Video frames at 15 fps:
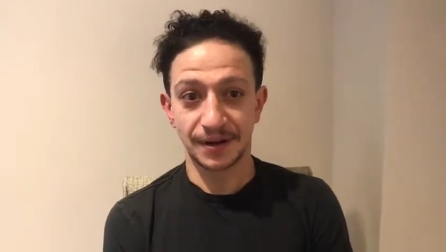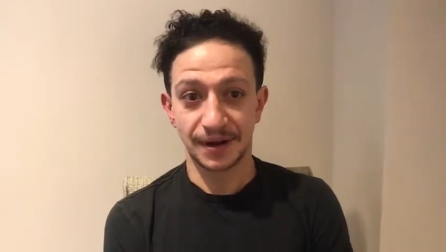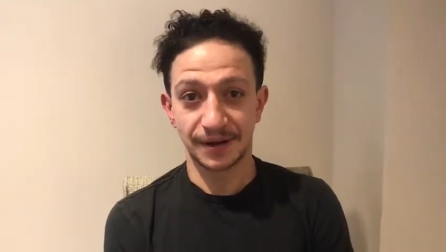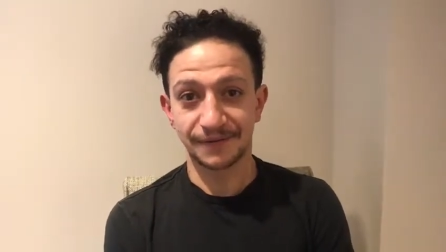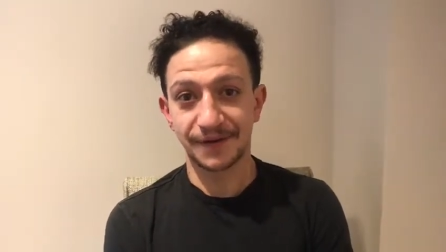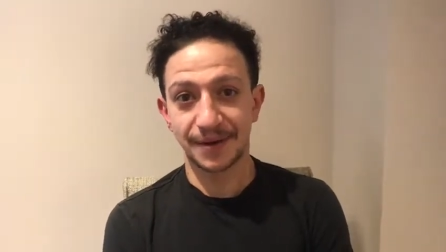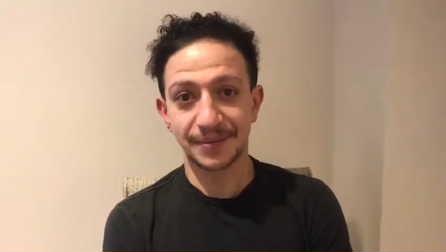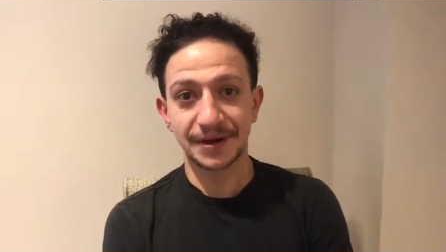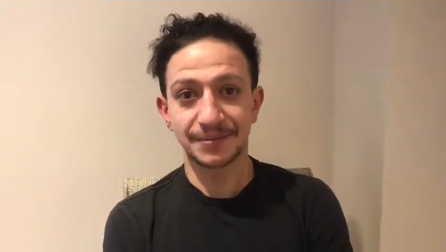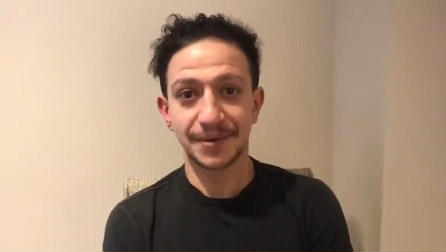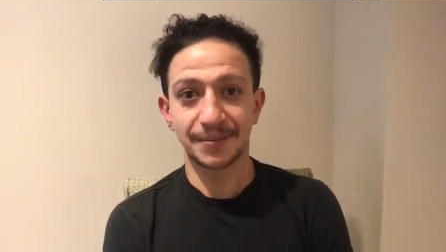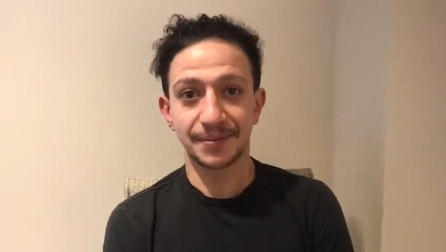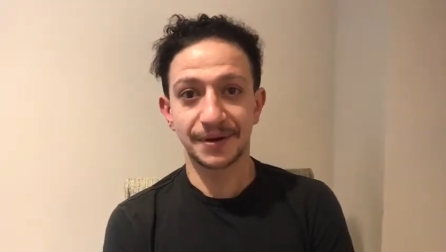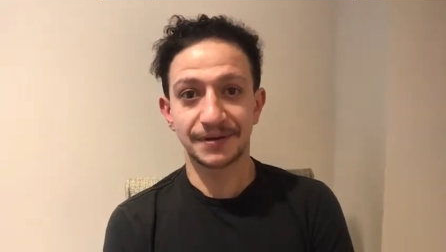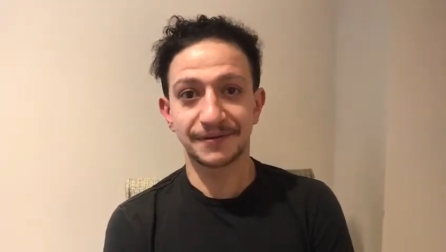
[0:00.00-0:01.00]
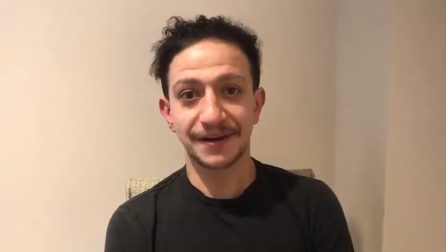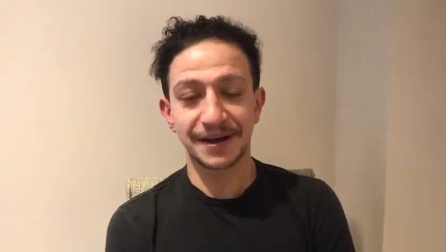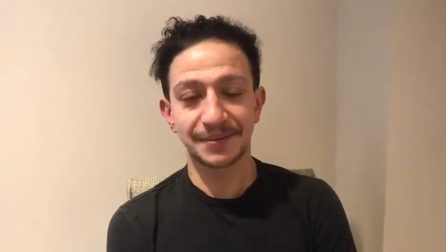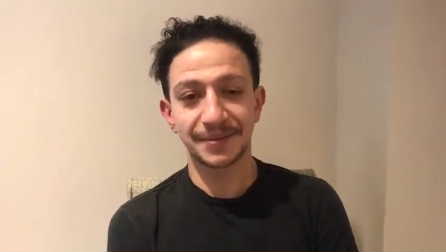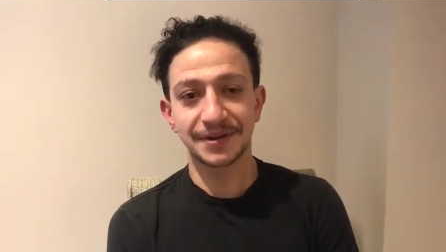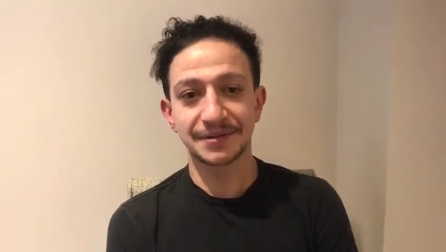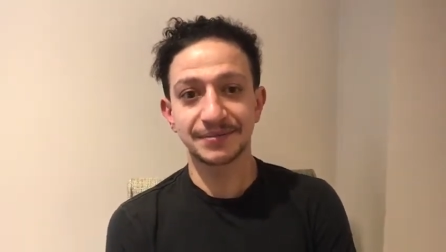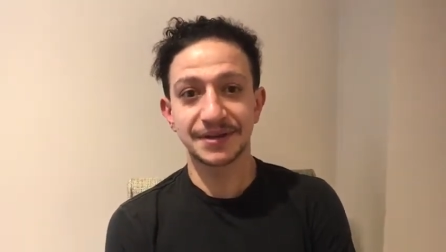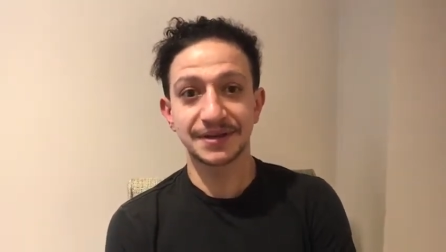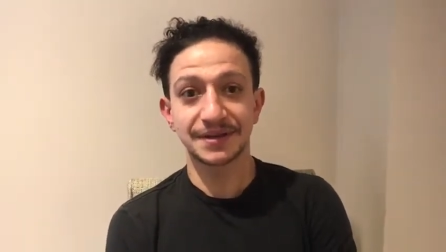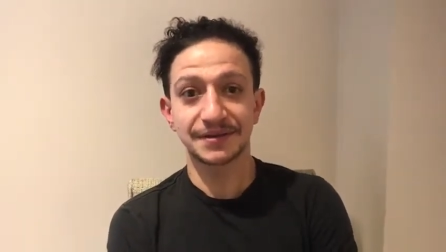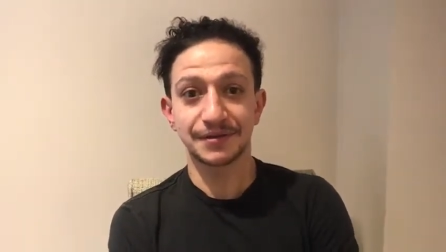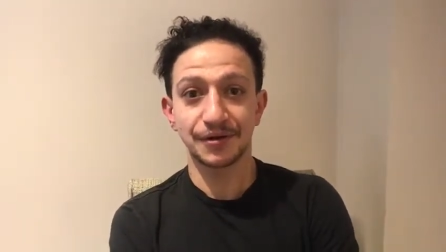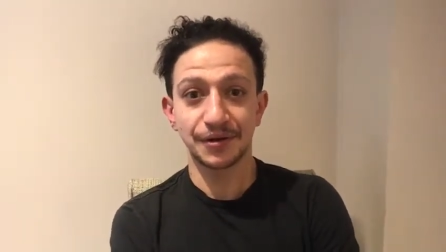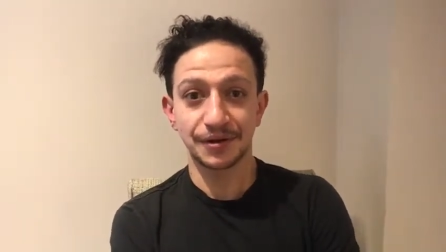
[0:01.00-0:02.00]
a family member recommended me
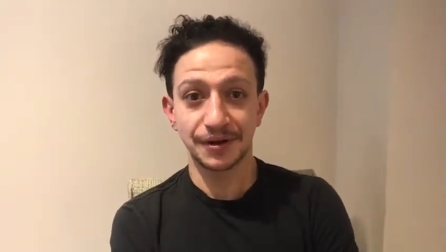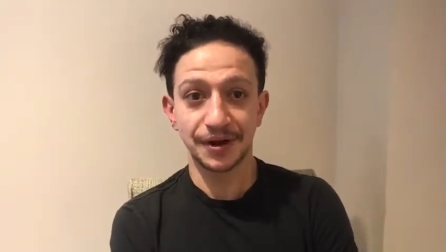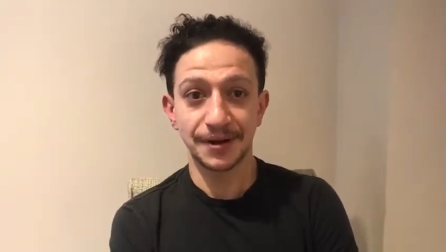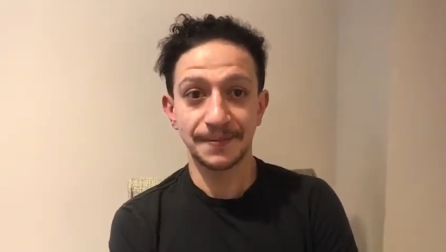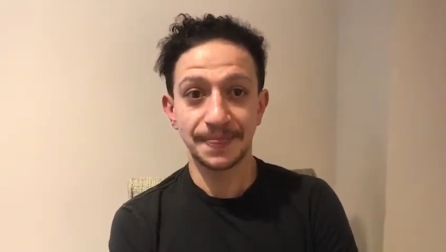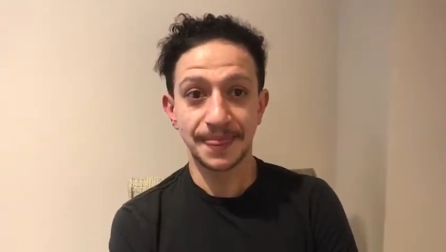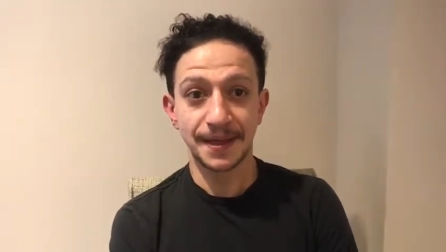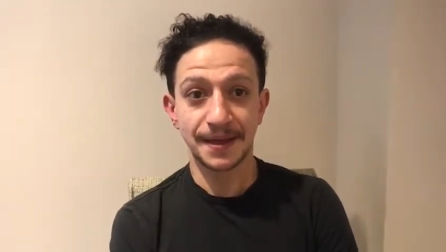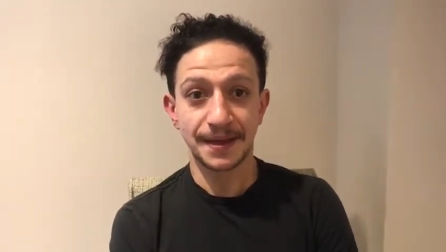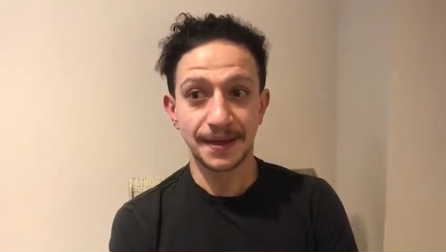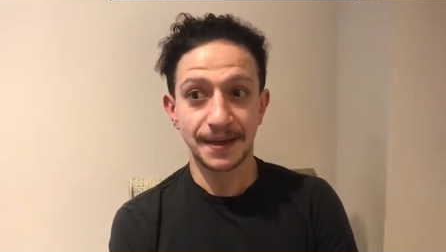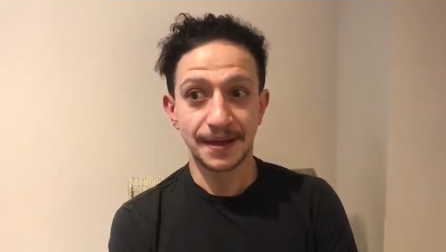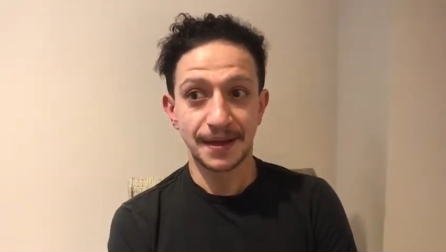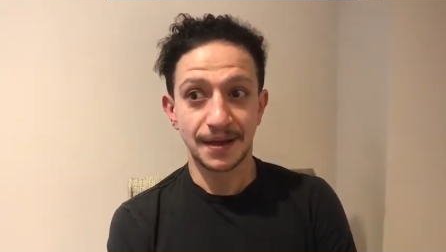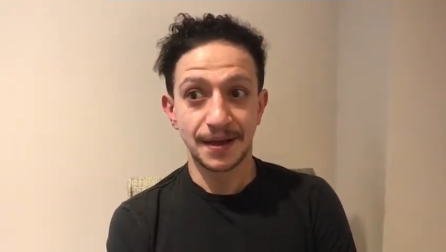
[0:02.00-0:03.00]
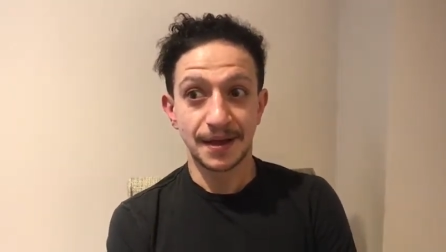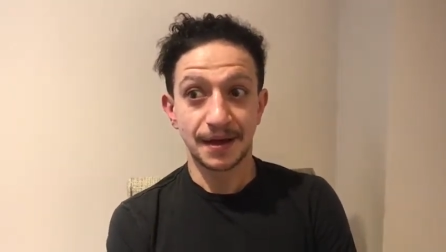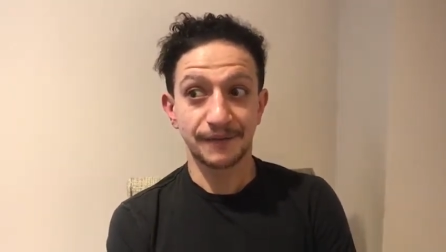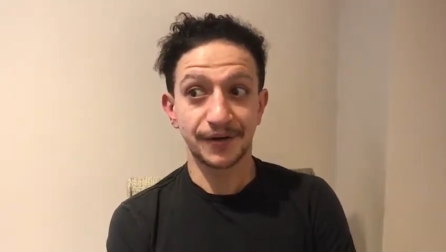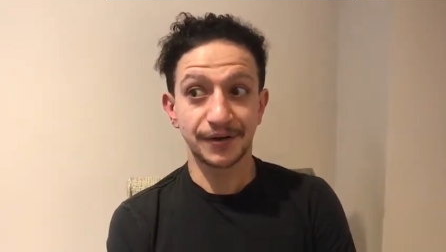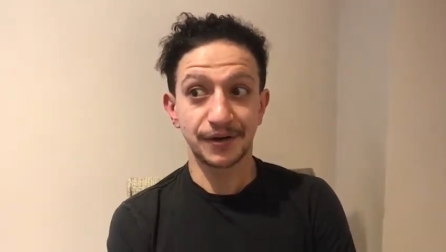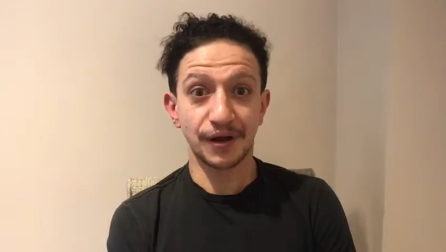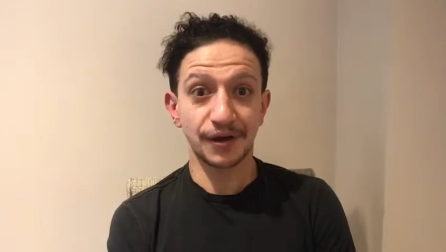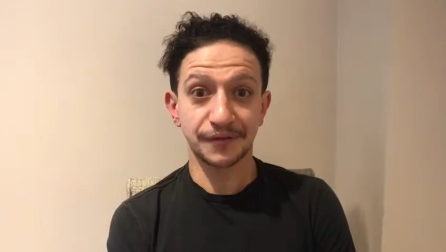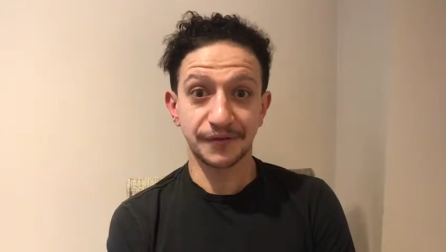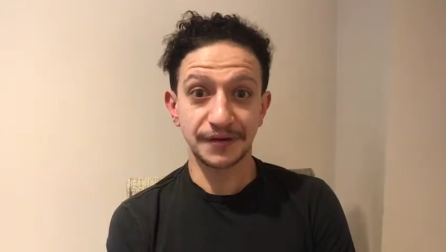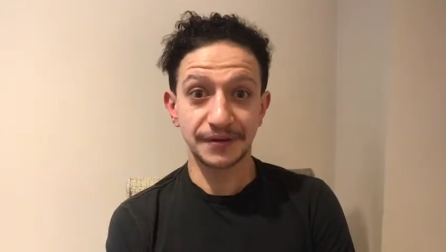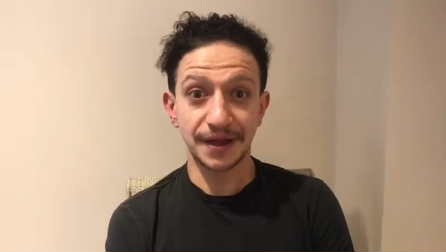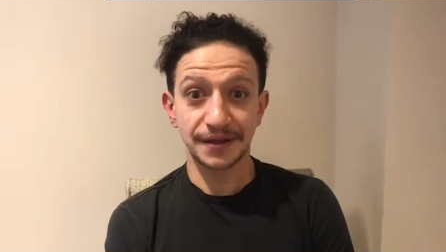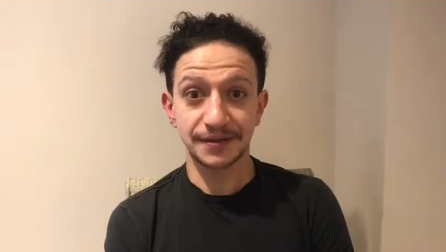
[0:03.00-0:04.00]
this doctor, and for the last
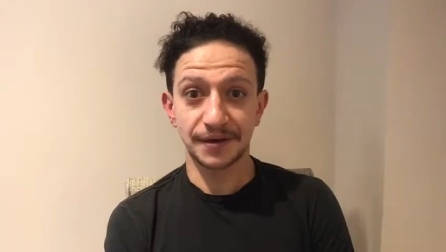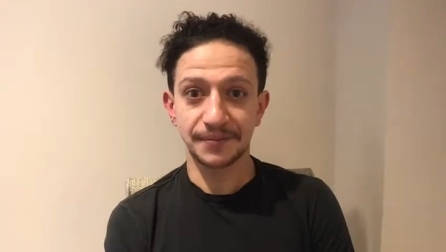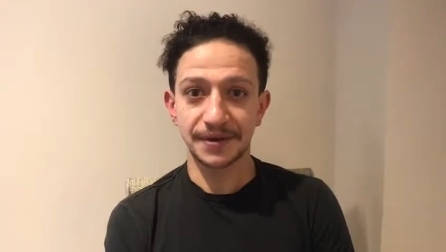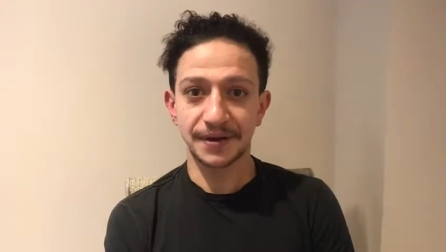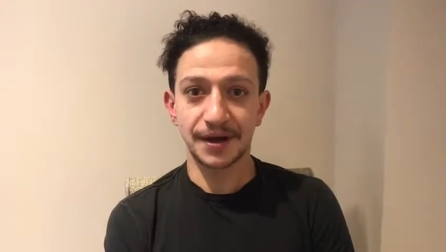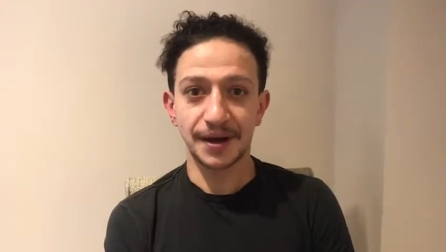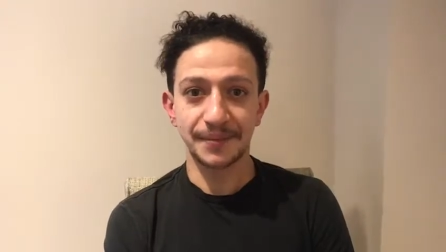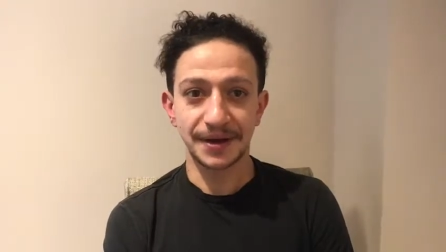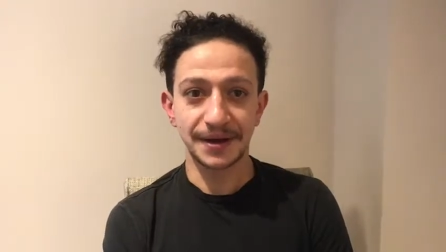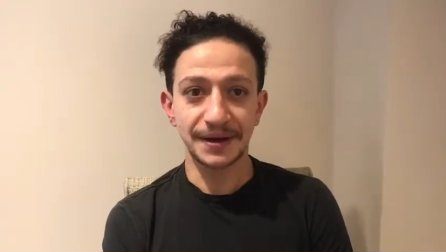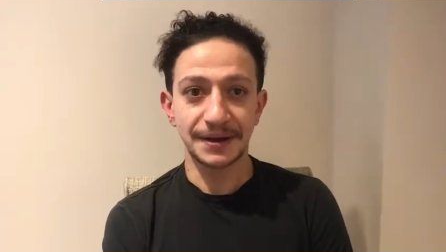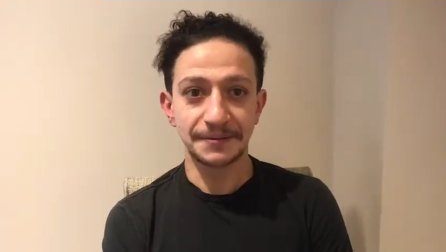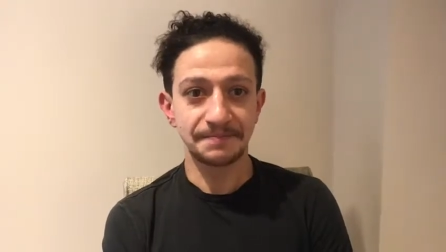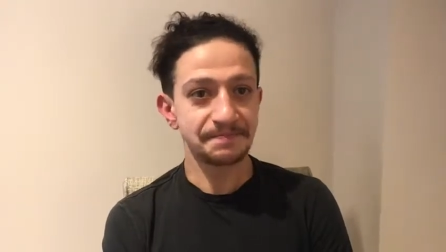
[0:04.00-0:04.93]
three days I've been coming.